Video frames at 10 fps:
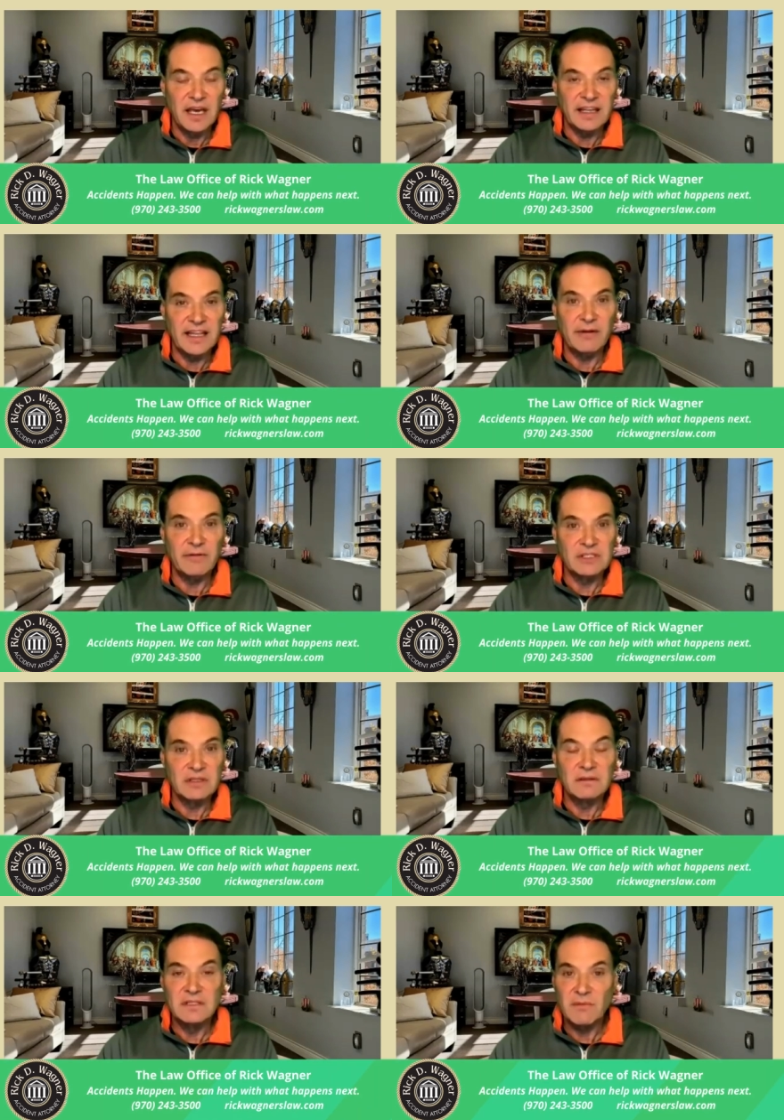and that was
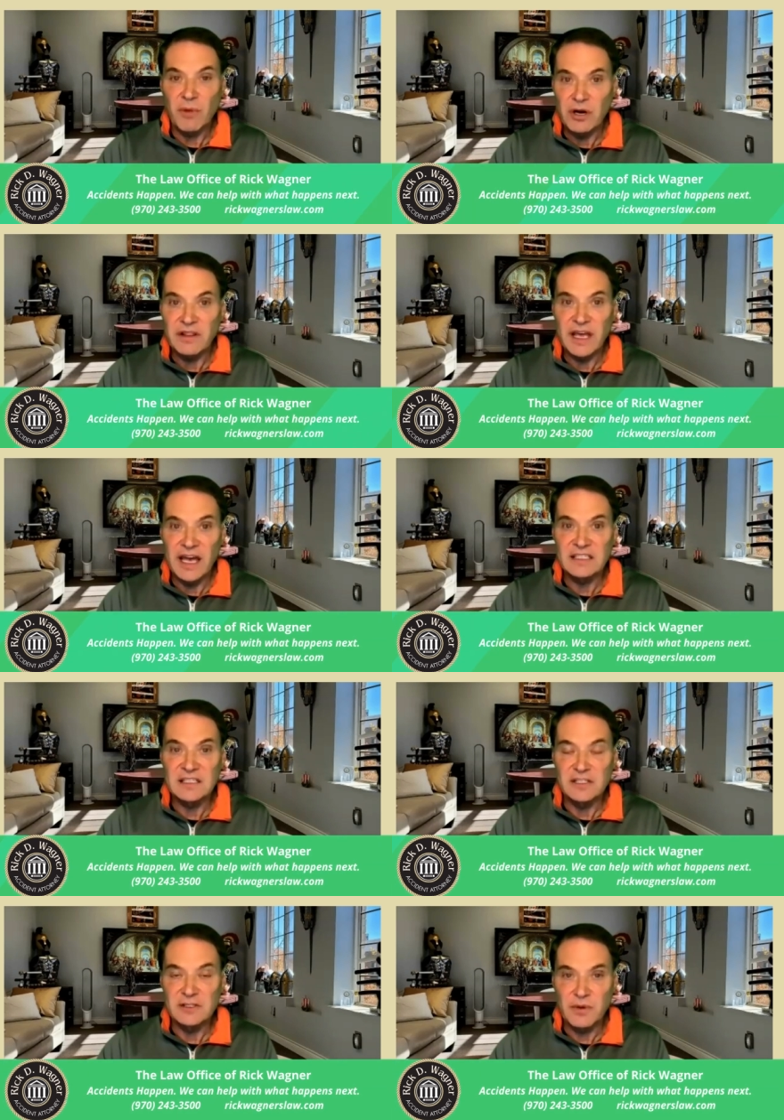part of the
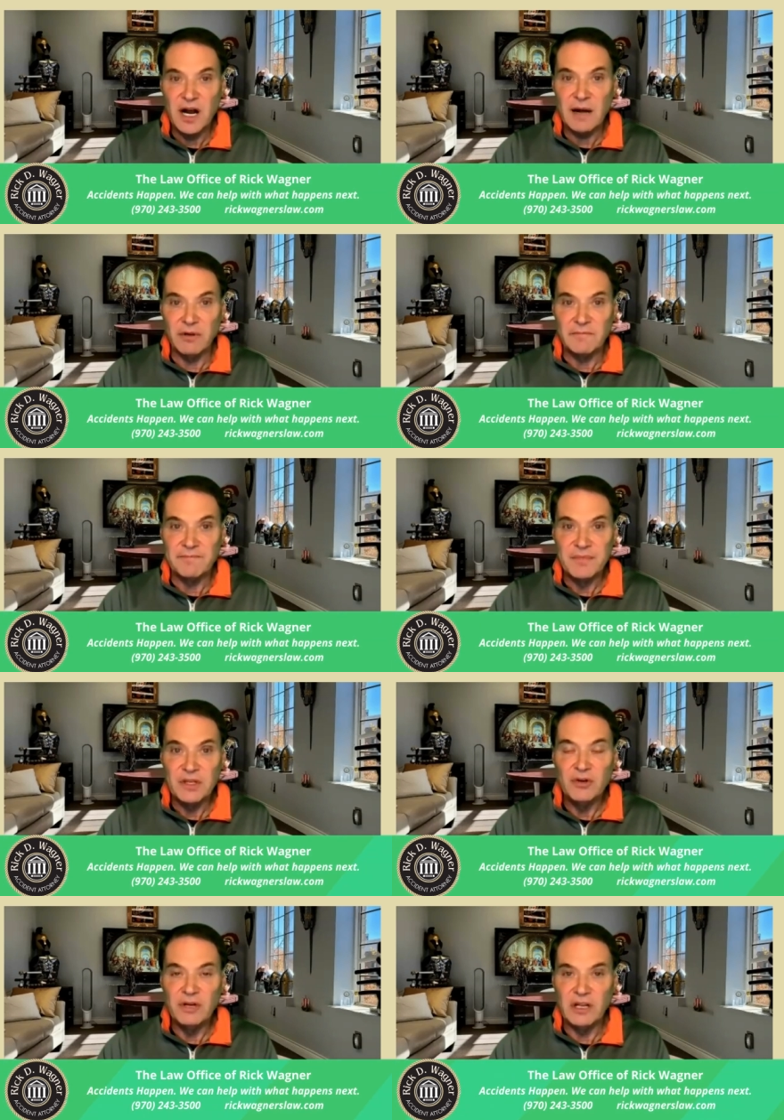accident's problem,
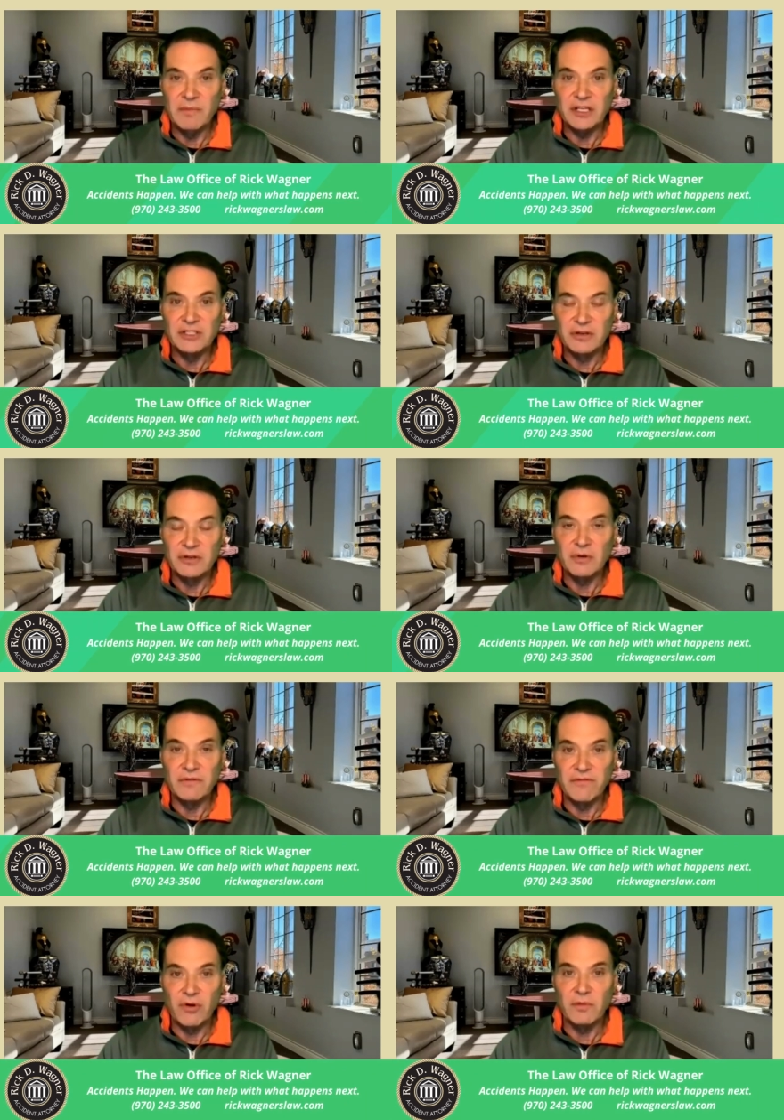you need to make sure you
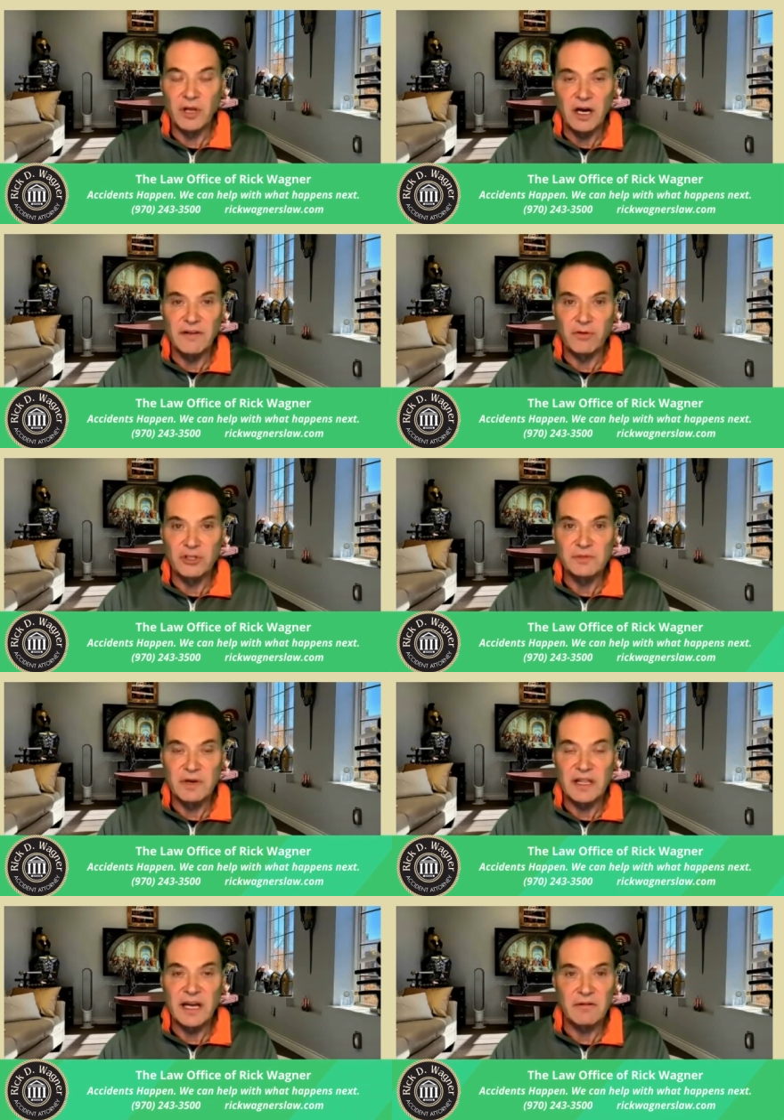inform law
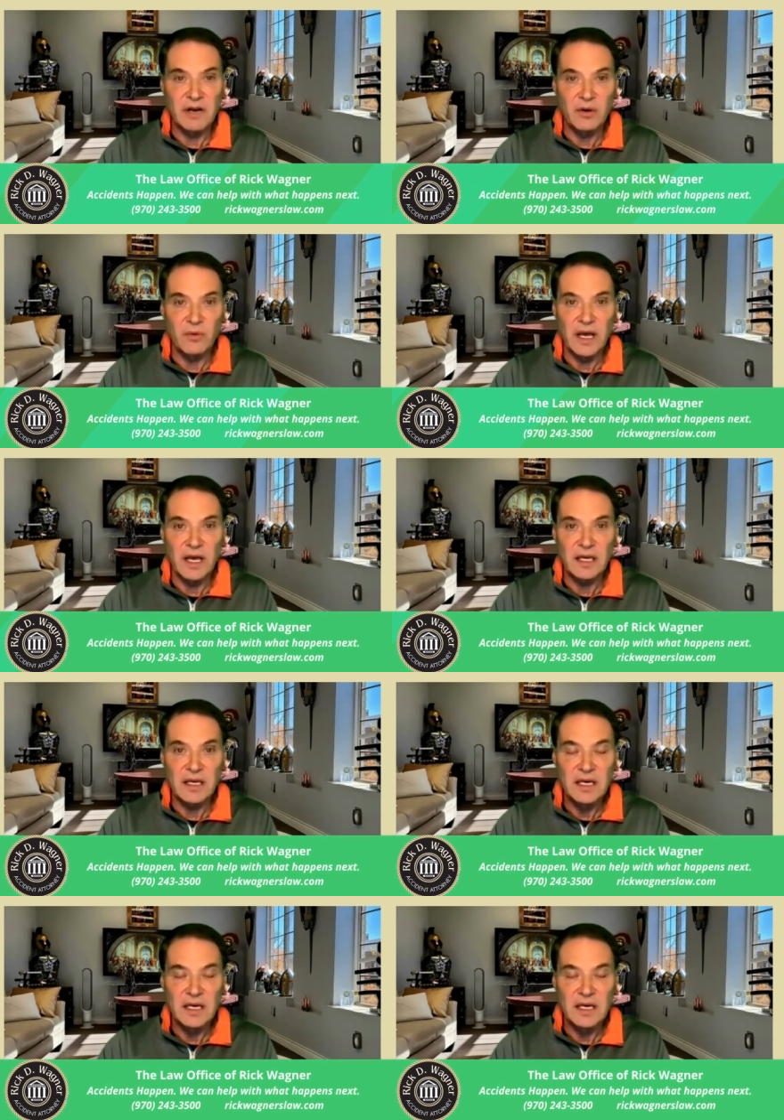enforcement of that right away.